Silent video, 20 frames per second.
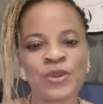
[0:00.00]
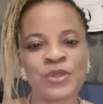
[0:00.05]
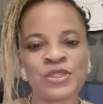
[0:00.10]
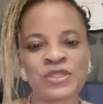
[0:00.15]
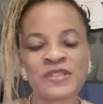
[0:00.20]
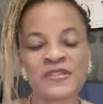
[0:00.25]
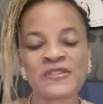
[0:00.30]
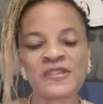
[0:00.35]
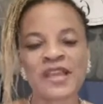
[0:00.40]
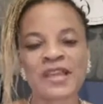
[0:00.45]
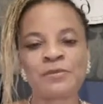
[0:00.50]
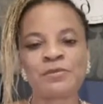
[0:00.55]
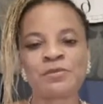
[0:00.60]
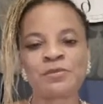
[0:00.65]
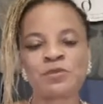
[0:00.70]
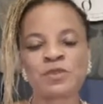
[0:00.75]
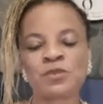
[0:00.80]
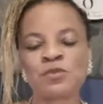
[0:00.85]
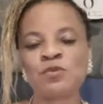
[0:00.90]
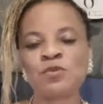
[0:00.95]
Since I
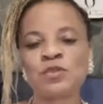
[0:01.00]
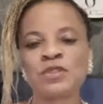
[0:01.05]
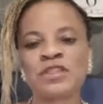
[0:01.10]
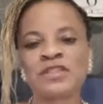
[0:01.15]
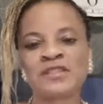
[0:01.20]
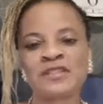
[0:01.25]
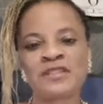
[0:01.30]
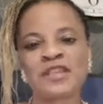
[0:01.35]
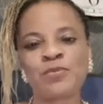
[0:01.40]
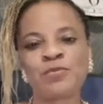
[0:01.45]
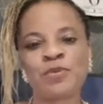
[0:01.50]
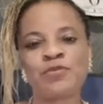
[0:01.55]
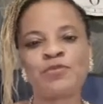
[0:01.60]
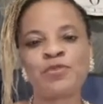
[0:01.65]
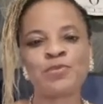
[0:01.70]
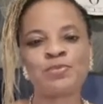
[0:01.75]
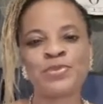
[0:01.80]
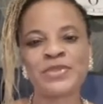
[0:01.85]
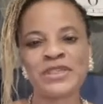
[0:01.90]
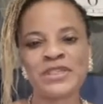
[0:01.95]
took the step of
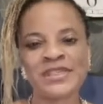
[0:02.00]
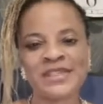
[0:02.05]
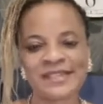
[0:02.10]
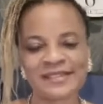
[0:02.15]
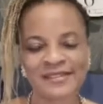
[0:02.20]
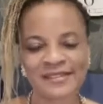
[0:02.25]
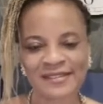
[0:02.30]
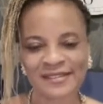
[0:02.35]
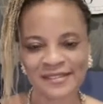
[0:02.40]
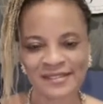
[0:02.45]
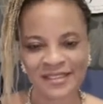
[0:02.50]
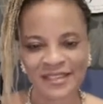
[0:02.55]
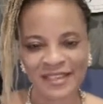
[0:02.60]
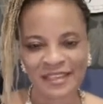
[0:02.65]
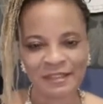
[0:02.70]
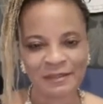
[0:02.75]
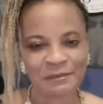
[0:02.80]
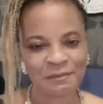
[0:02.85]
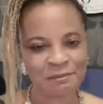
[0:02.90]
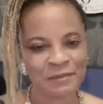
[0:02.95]
obedience,
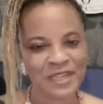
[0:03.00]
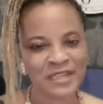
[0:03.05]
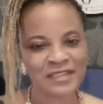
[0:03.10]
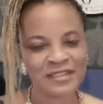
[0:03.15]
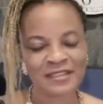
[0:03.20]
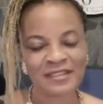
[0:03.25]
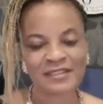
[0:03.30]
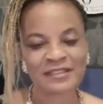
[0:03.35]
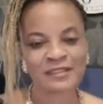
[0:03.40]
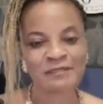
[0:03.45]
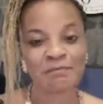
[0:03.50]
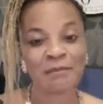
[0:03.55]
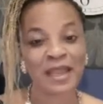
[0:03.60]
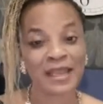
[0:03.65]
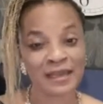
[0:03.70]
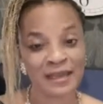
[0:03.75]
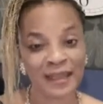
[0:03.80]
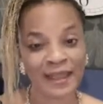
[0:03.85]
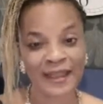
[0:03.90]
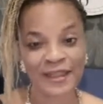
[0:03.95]
many things in my
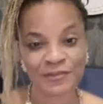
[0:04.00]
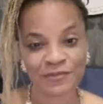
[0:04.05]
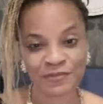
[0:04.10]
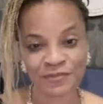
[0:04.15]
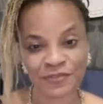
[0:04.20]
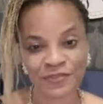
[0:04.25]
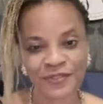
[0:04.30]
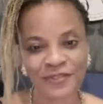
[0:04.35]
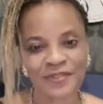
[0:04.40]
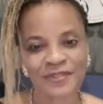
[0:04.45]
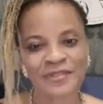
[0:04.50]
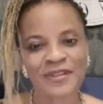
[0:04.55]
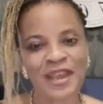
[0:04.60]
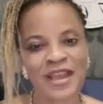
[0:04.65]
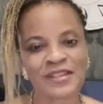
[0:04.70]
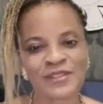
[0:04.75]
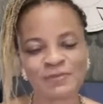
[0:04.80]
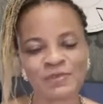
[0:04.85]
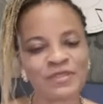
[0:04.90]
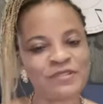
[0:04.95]
life
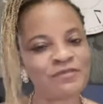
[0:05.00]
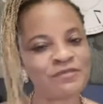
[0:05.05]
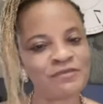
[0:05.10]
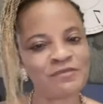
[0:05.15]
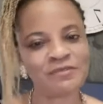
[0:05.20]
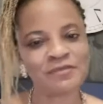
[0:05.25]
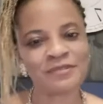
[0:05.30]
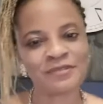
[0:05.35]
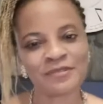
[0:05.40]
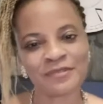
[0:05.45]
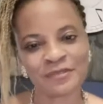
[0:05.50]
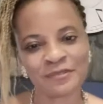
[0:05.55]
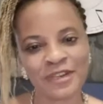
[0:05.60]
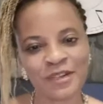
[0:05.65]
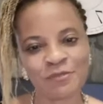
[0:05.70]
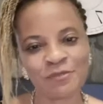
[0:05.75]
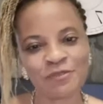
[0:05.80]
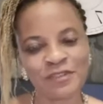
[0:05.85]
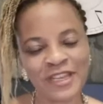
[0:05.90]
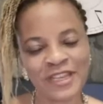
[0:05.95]
has been
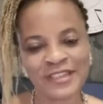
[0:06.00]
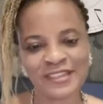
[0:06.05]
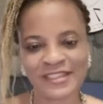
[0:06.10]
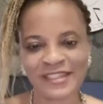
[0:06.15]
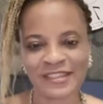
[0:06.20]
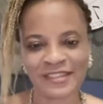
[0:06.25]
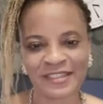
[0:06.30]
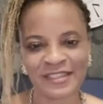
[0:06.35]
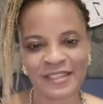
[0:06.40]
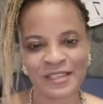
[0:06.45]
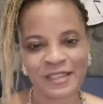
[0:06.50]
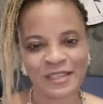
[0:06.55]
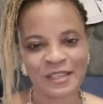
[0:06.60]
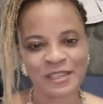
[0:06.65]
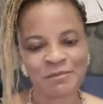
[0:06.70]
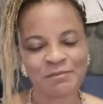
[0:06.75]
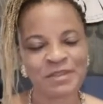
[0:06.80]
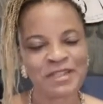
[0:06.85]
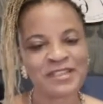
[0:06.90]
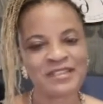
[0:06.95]
regulated.
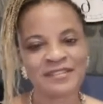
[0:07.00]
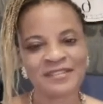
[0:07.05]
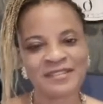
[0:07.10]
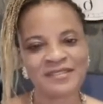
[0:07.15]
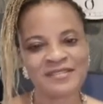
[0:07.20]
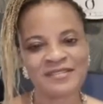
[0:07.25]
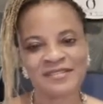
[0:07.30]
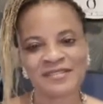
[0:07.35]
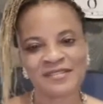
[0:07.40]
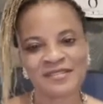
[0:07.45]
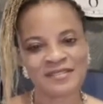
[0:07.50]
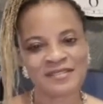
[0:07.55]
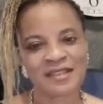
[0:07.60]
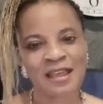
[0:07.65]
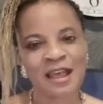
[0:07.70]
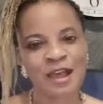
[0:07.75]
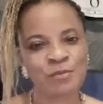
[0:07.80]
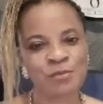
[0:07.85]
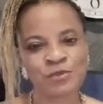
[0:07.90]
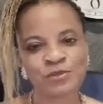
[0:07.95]
Many things
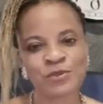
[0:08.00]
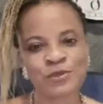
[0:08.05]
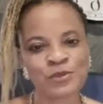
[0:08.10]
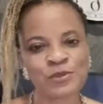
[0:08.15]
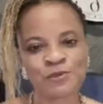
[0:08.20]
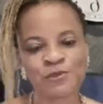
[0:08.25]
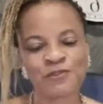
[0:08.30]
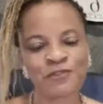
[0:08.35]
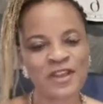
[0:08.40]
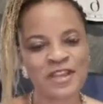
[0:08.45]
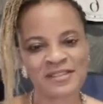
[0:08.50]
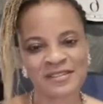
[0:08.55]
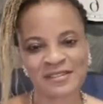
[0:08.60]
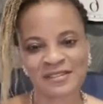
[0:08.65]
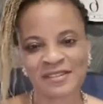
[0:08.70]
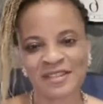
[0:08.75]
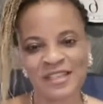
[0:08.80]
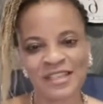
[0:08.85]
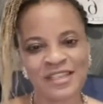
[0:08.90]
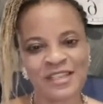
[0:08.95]
happen so
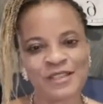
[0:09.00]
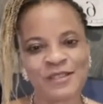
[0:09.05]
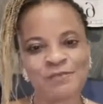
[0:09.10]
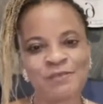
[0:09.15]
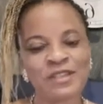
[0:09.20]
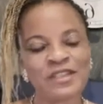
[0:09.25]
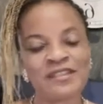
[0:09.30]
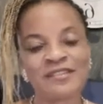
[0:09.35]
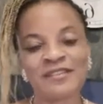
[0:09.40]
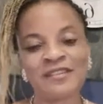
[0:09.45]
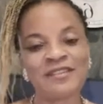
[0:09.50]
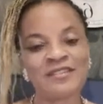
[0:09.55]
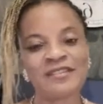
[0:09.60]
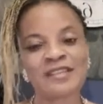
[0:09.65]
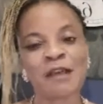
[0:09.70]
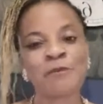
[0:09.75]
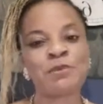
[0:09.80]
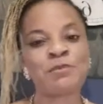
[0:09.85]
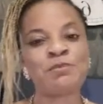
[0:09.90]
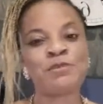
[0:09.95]
fast. Many things
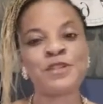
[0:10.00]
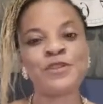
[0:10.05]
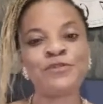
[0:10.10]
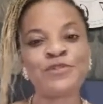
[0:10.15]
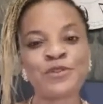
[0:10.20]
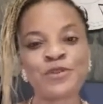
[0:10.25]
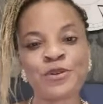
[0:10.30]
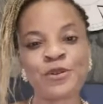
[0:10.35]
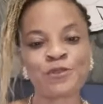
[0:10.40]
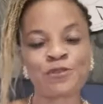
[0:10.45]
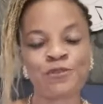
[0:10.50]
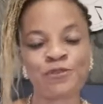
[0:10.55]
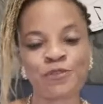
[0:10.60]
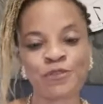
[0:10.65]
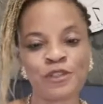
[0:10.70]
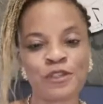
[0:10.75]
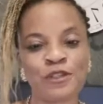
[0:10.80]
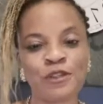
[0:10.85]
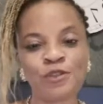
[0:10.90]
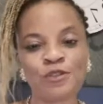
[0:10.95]
I've been believing God for.
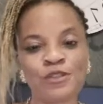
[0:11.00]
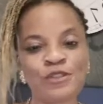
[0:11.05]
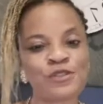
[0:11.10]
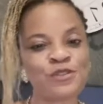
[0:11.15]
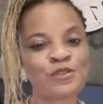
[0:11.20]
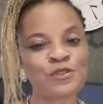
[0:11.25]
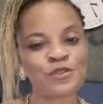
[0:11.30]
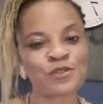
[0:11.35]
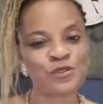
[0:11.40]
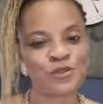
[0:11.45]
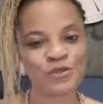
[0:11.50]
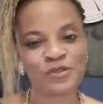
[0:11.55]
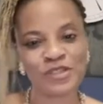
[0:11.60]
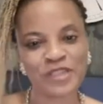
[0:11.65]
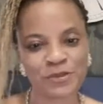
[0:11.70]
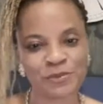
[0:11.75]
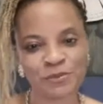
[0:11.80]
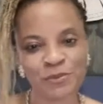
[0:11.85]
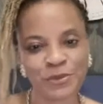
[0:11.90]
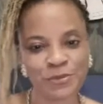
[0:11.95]
The Lord is just doing
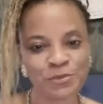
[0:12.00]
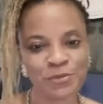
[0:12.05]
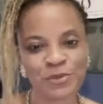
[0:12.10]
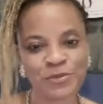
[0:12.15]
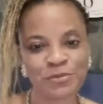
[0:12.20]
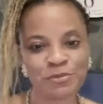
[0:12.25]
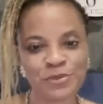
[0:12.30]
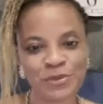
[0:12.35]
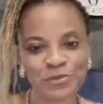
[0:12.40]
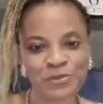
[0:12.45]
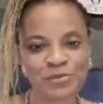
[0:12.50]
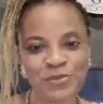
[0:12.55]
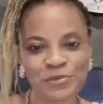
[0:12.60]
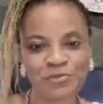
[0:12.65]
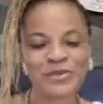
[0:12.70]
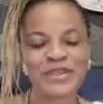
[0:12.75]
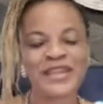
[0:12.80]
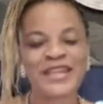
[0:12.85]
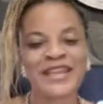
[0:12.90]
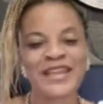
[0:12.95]
them. Pim, pim, pim, pim.